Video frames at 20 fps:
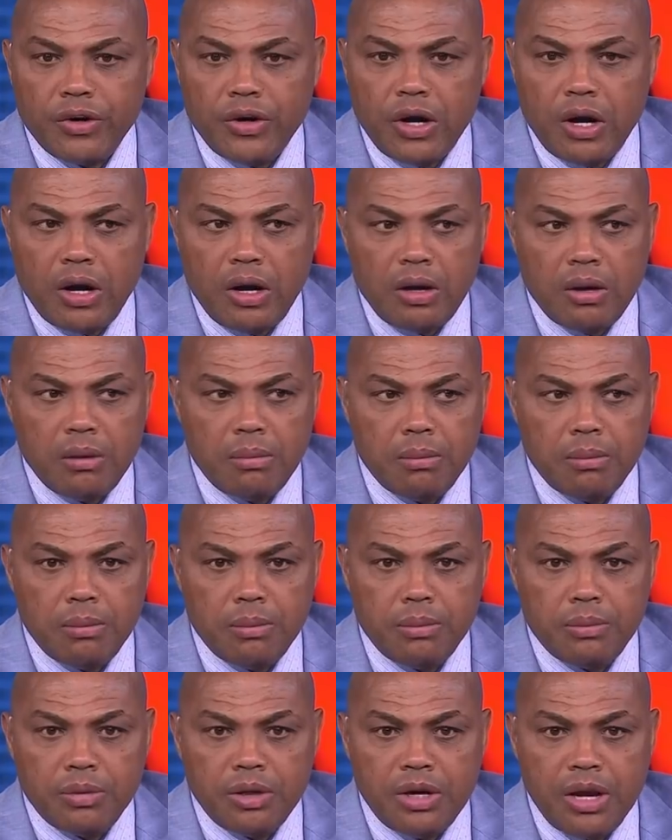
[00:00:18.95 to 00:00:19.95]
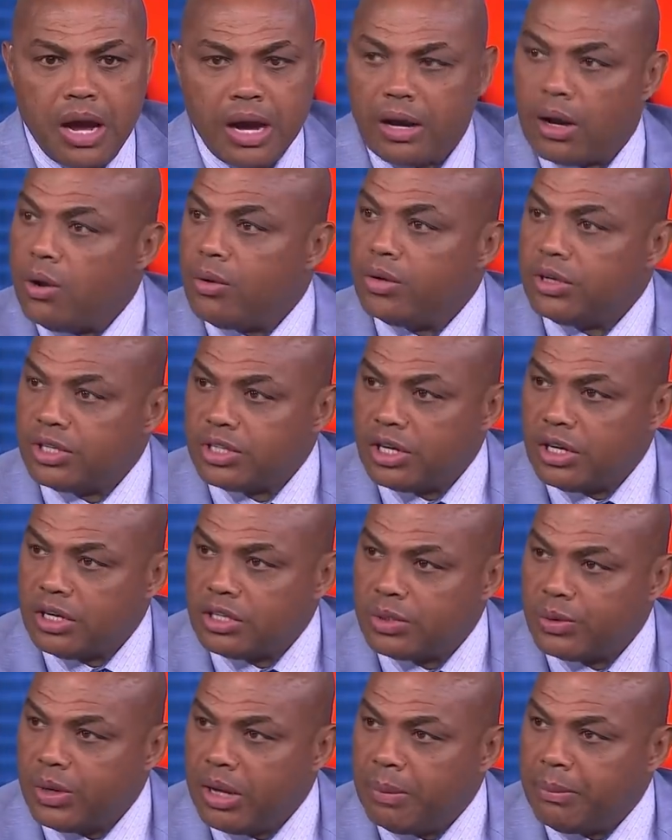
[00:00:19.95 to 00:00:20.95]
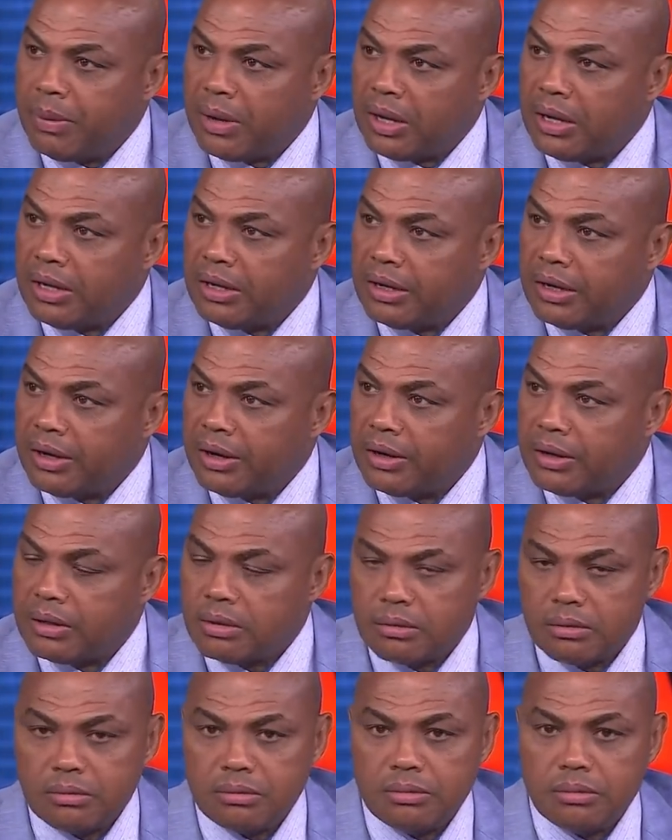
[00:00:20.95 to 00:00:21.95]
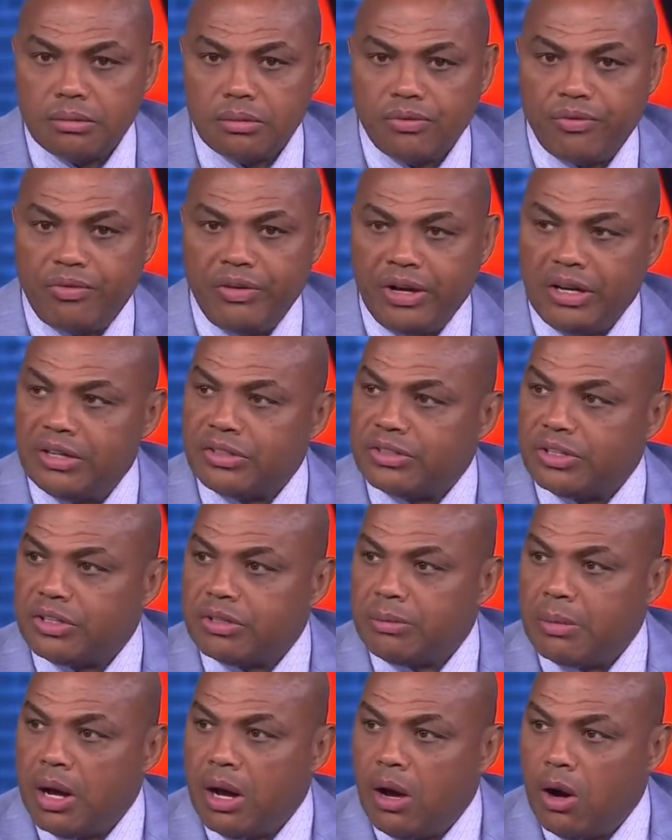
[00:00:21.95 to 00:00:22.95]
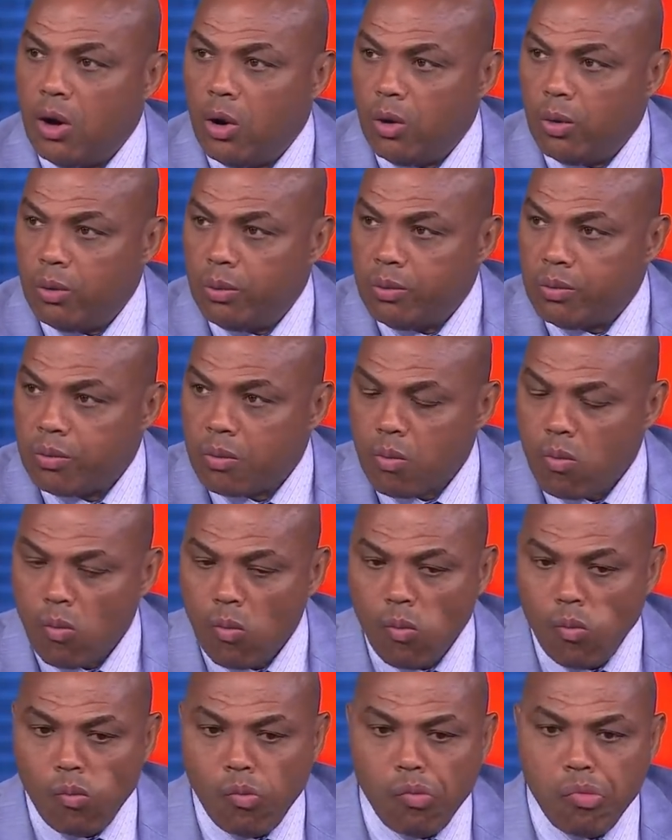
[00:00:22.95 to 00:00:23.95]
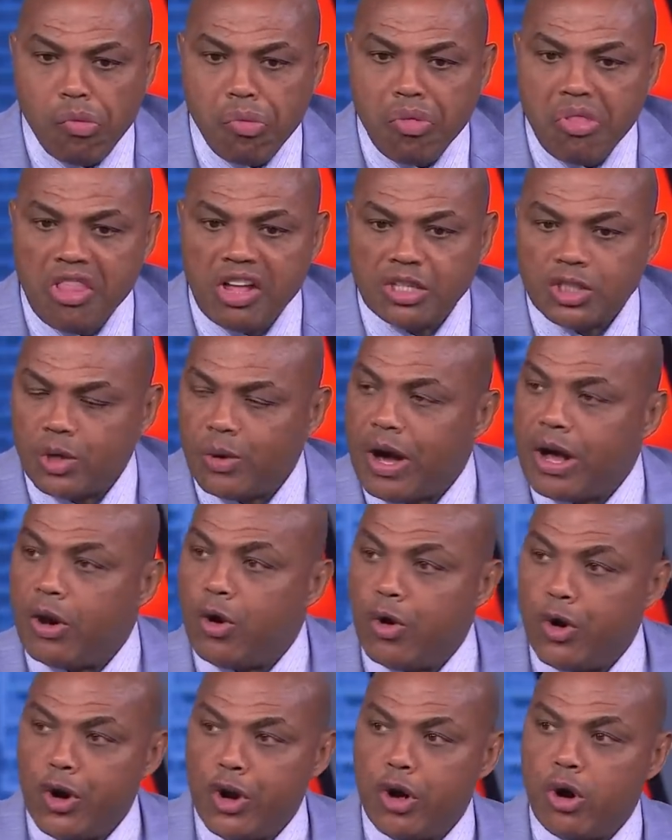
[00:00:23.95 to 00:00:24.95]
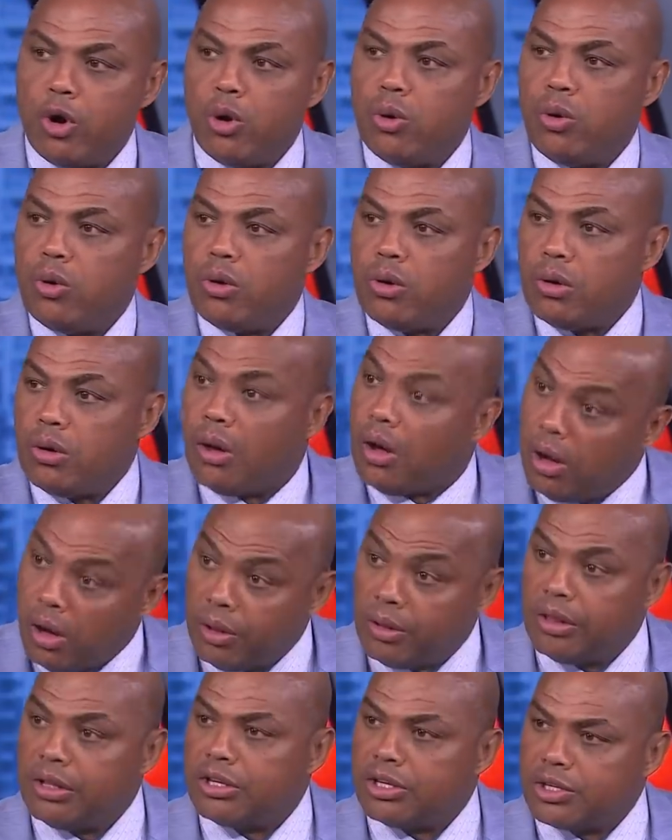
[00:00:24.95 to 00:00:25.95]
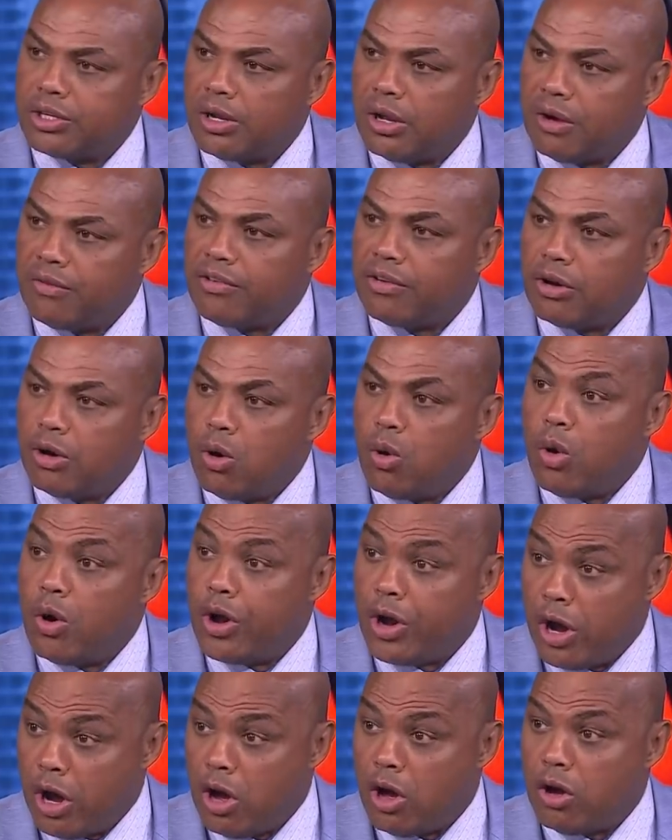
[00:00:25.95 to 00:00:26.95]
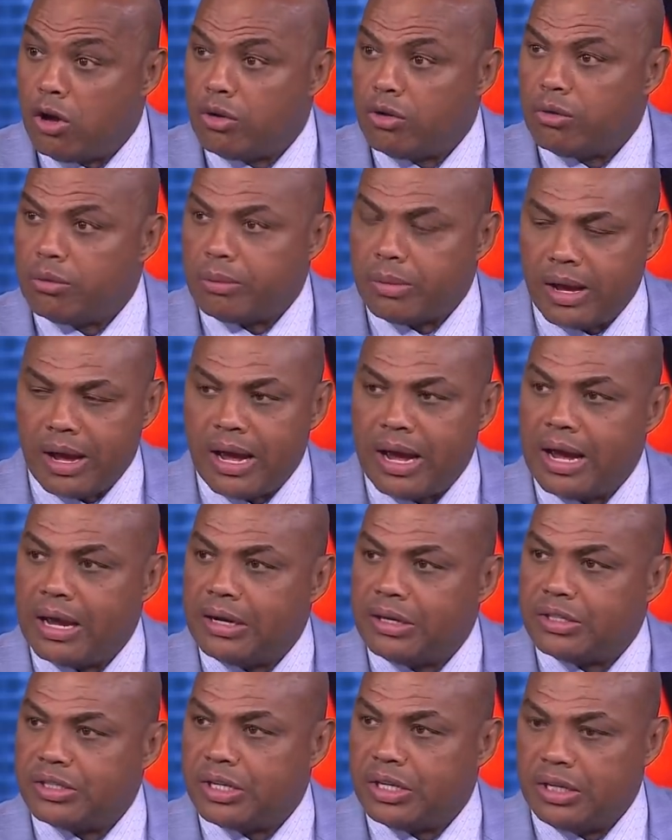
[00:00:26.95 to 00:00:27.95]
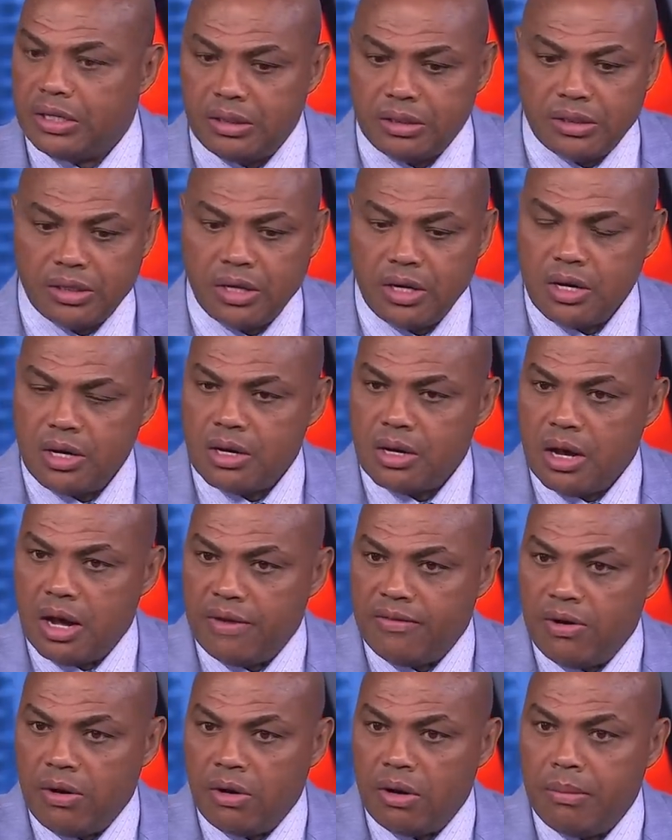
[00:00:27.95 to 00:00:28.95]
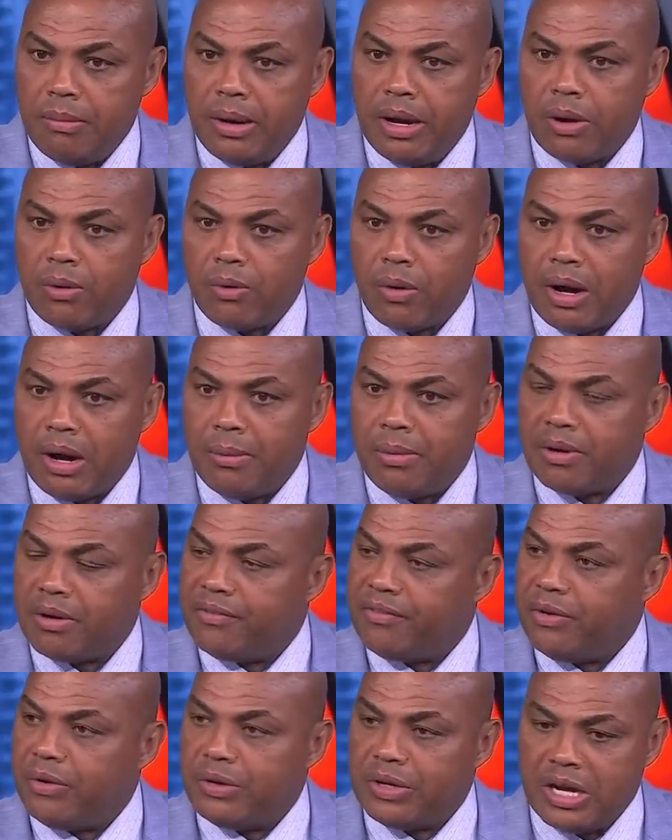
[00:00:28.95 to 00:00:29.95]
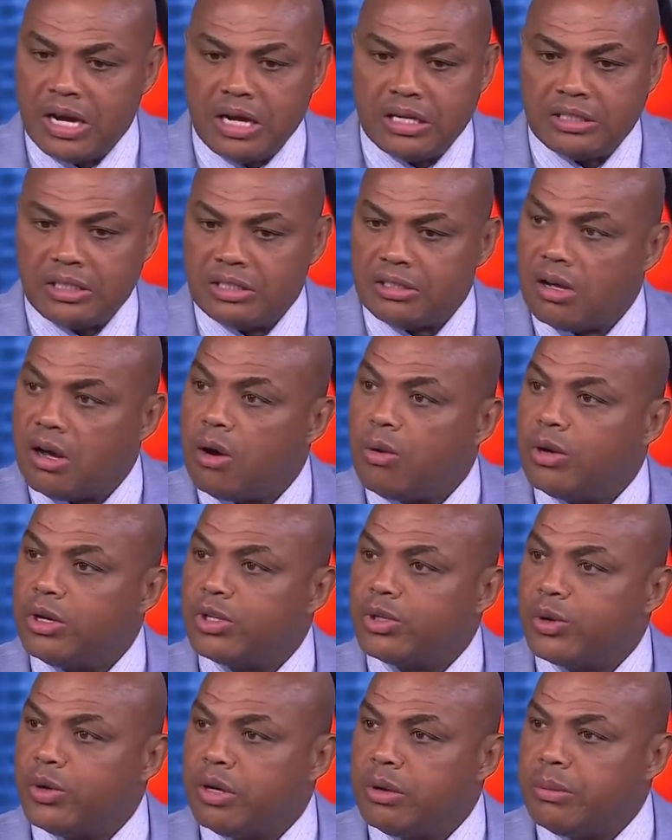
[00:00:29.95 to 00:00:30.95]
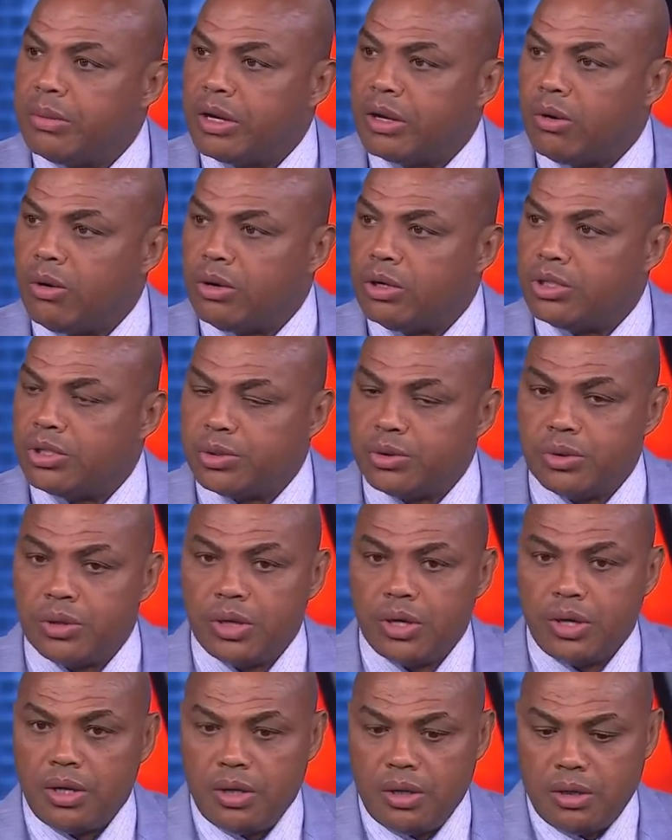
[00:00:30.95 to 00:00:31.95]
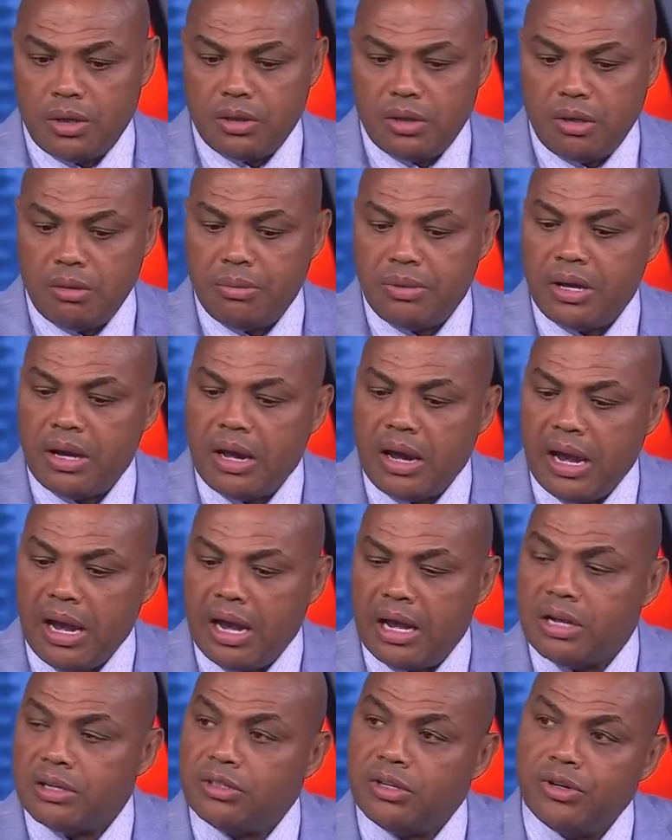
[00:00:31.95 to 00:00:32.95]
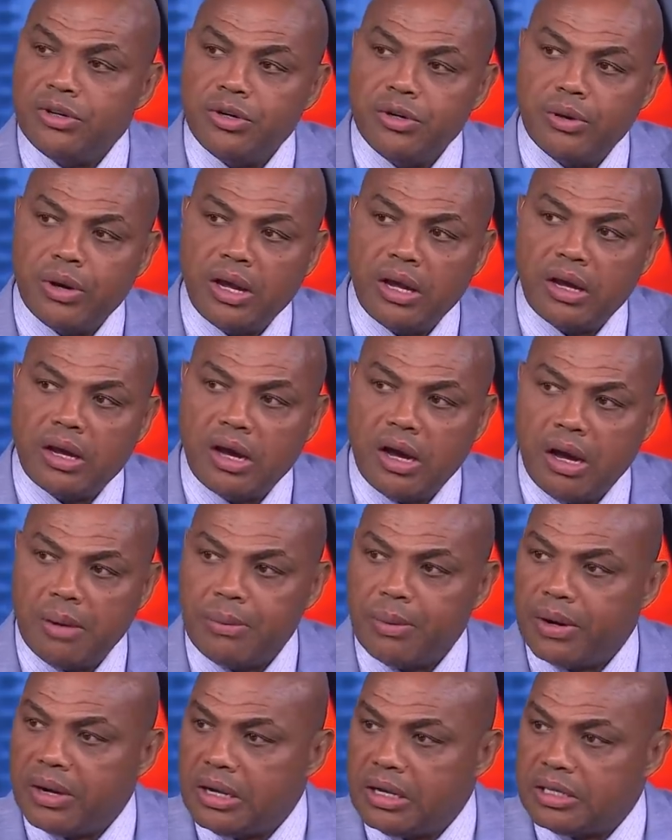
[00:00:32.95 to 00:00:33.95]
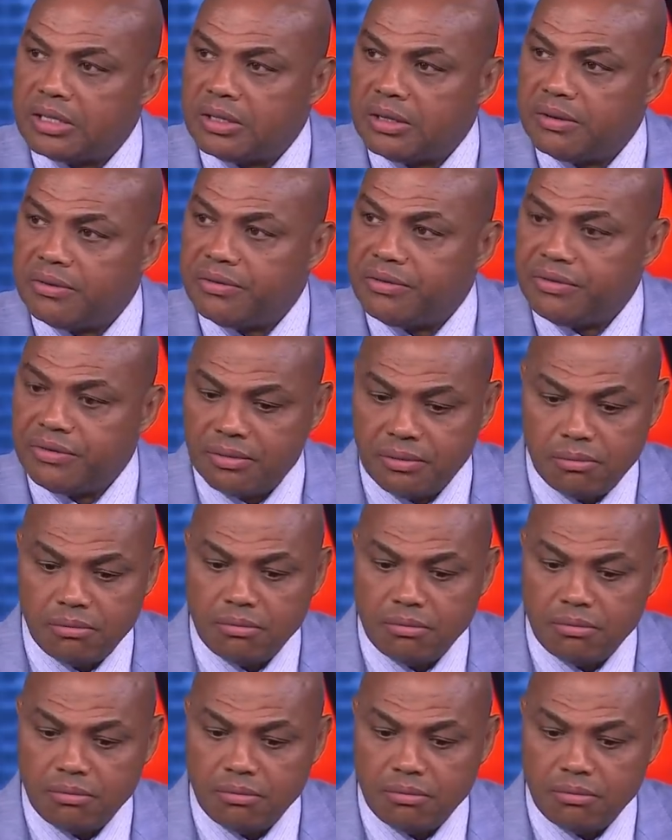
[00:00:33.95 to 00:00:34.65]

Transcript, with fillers: uh, did not own the Suns when I played there. Phoenix is my home, so I don't know all this stuff going on behind the scenes. I've only met Robert a few times. He's always treated me cordial. The NBA has to do a comprehensive